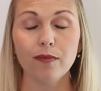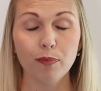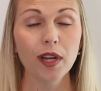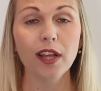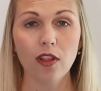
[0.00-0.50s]

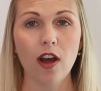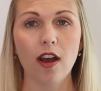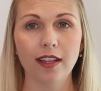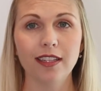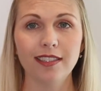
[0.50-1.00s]
pretty
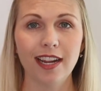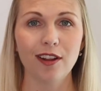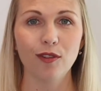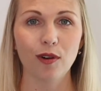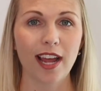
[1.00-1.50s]
long in the state
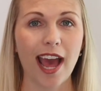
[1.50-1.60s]
of Florida.